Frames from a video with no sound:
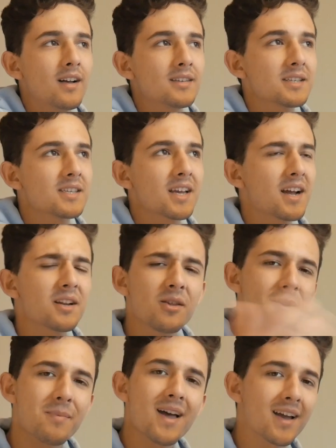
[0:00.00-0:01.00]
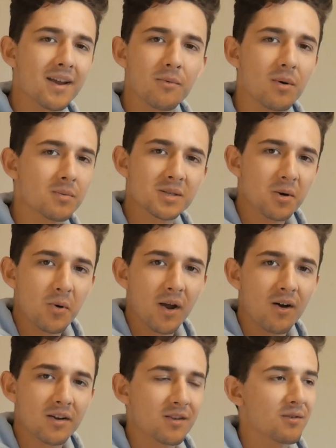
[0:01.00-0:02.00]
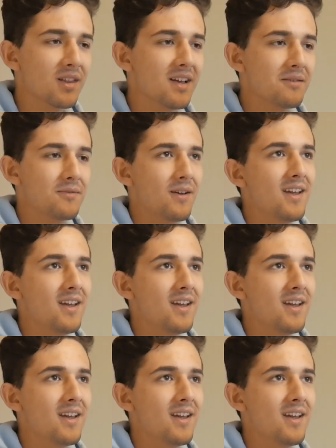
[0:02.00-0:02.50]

just to kind of look back at what was going on in your life.